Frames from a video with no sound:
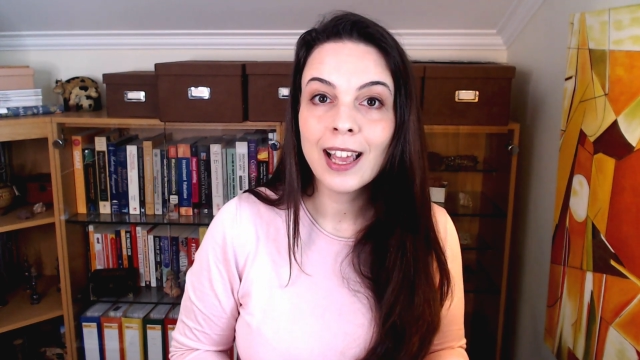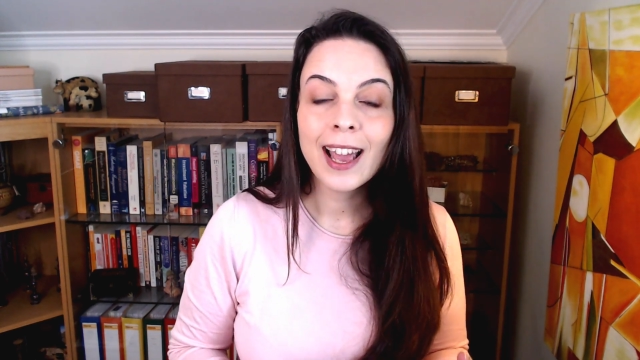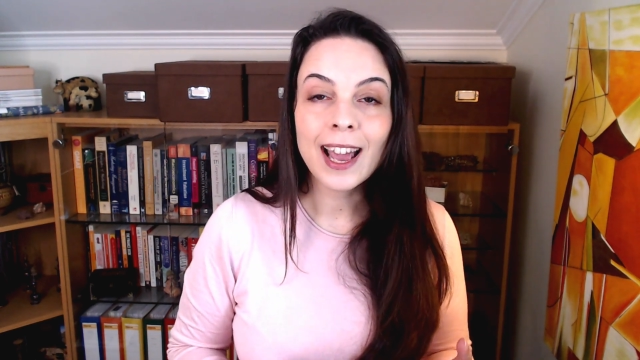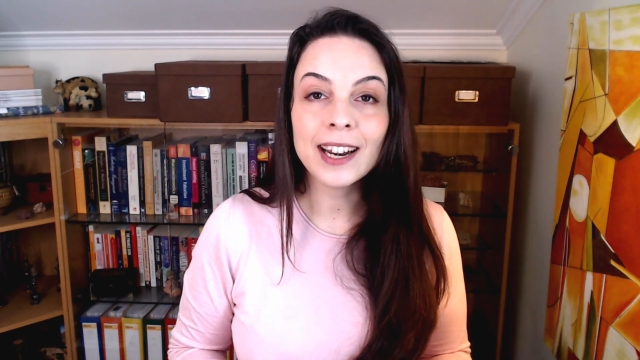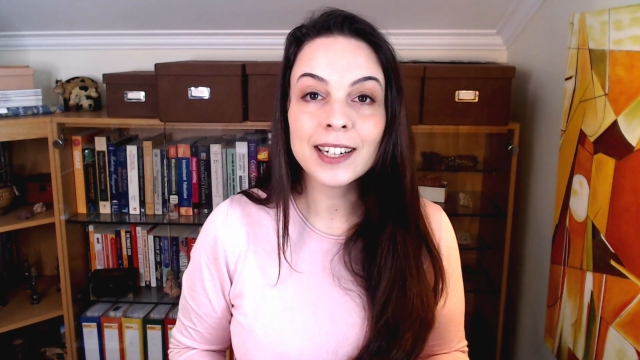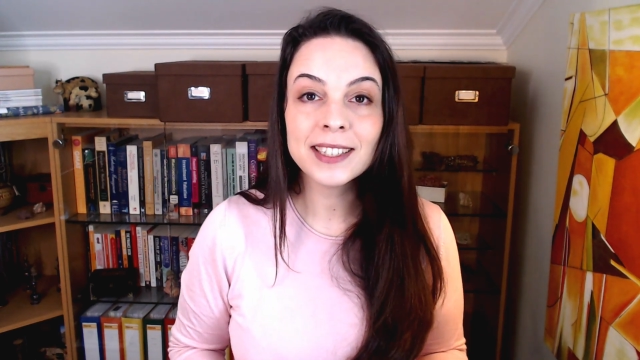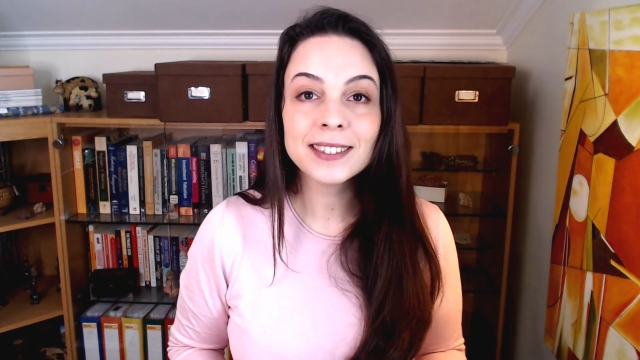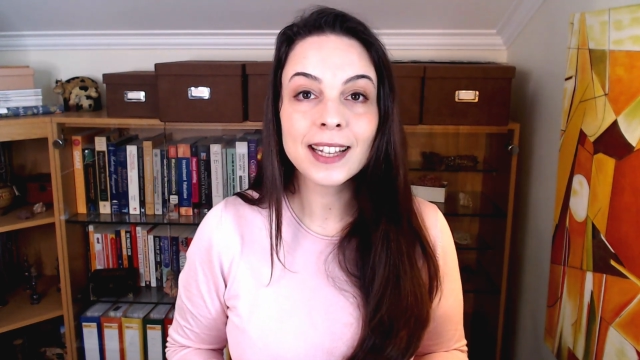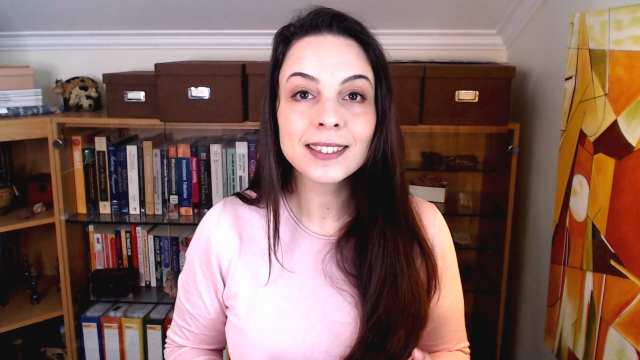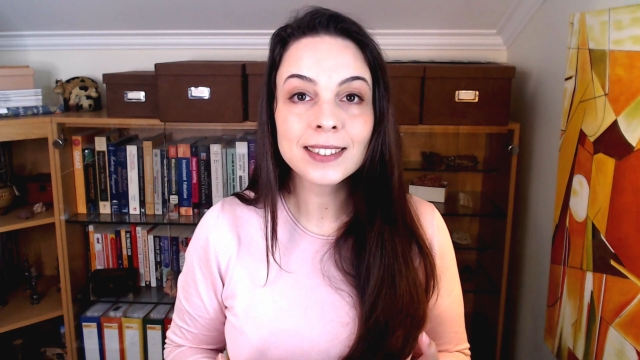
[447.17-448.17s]
And it
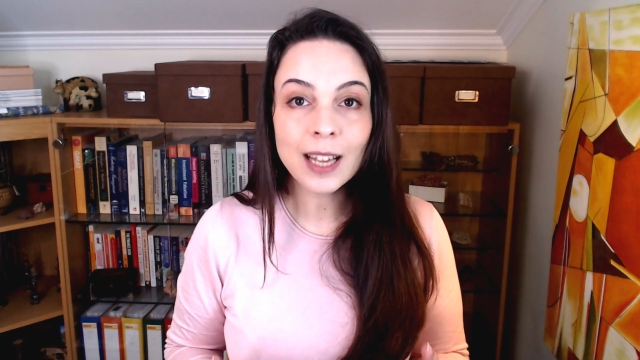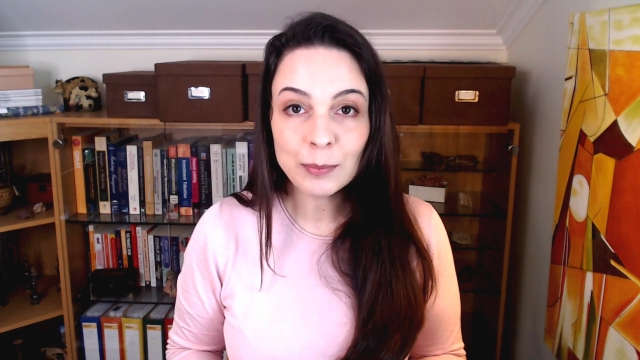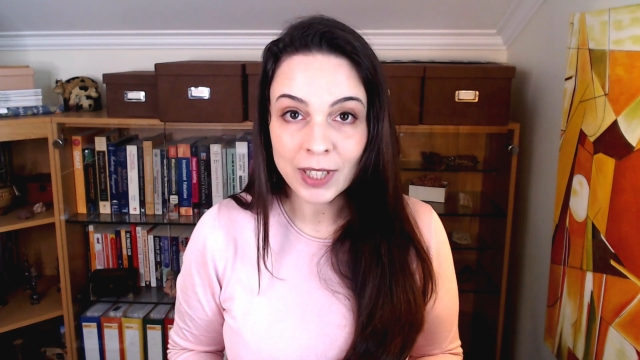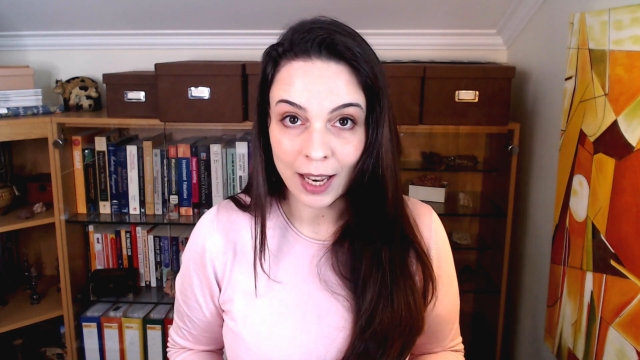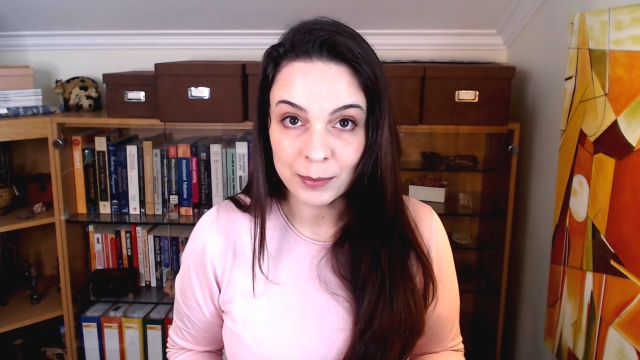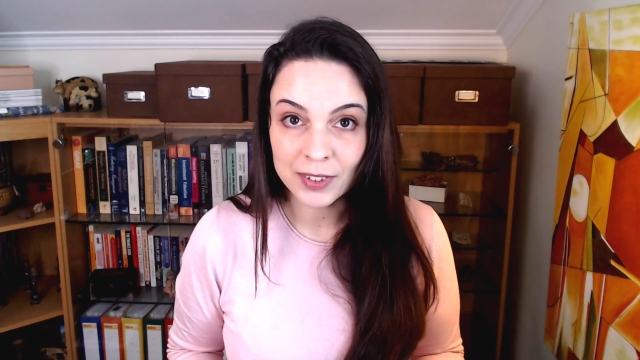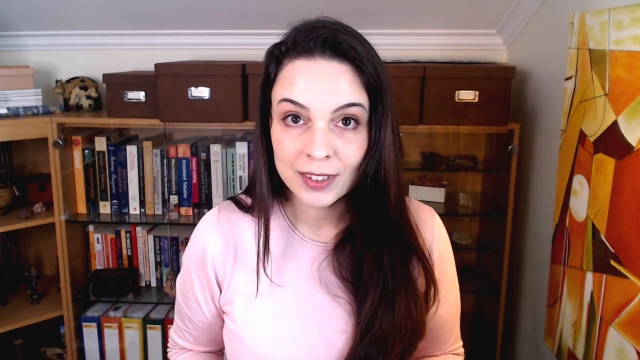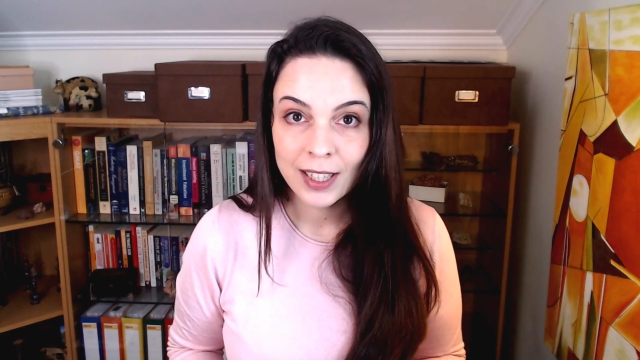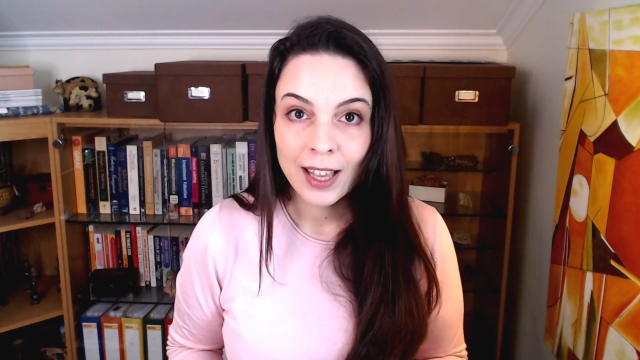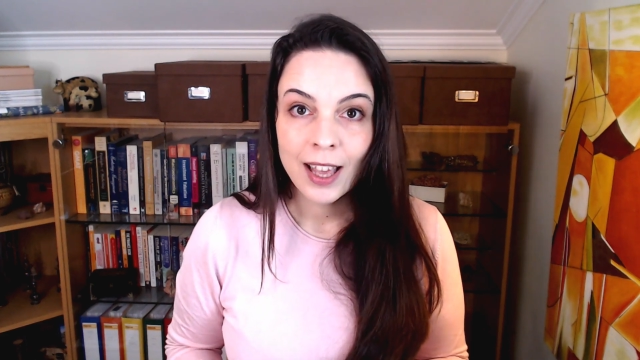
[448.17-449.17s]
is that
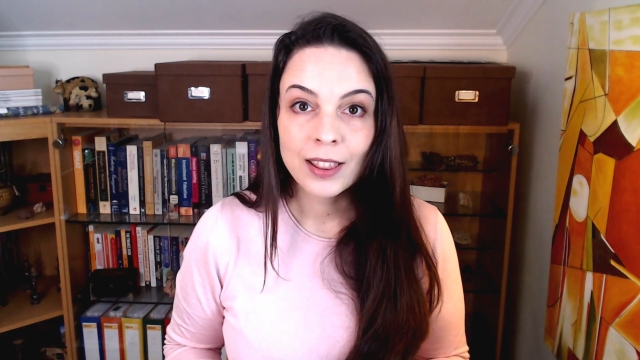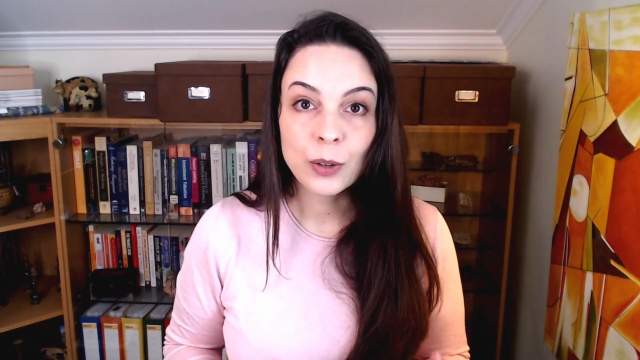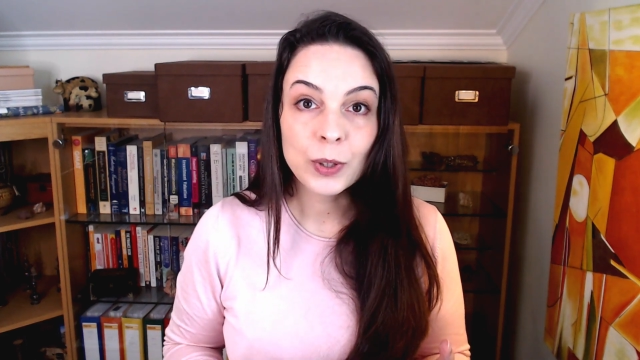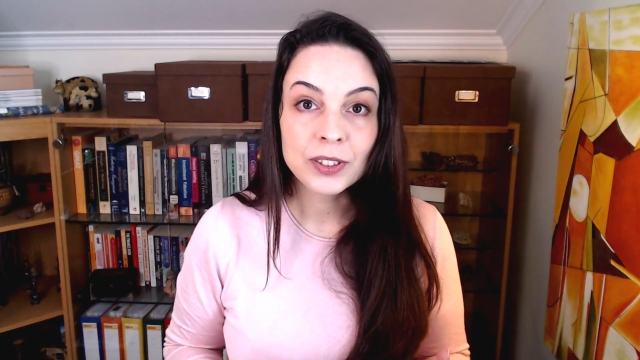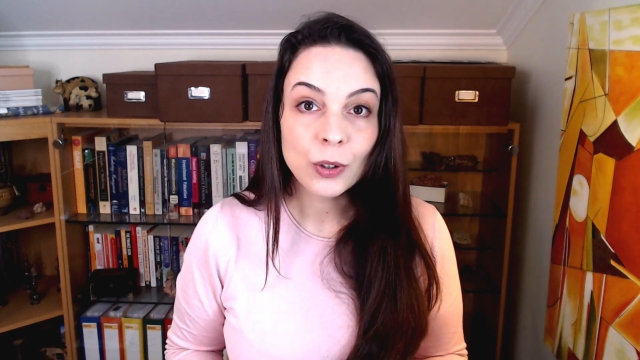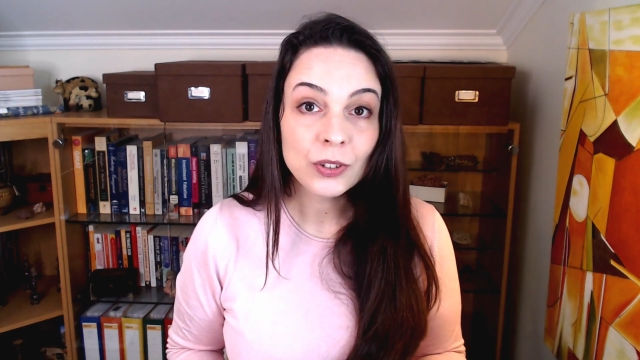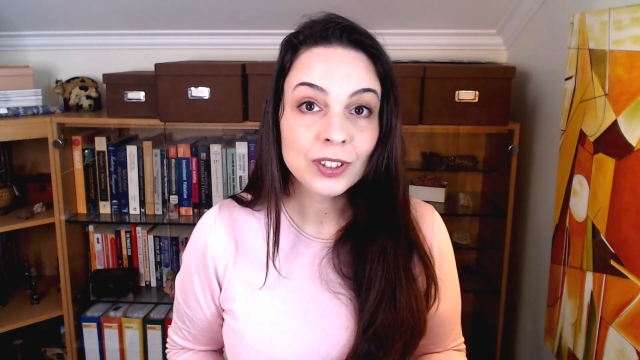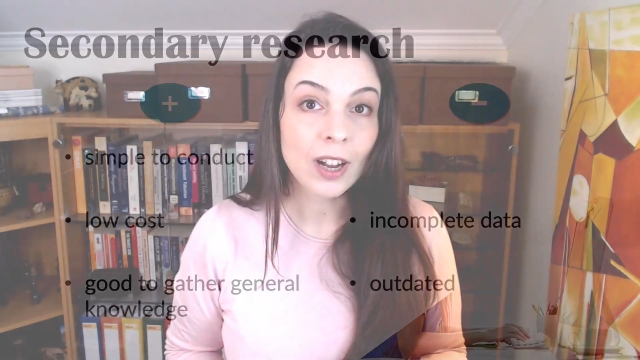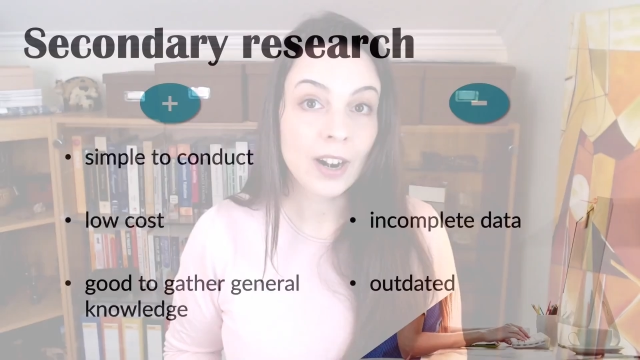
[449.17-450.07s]
sometimes the results are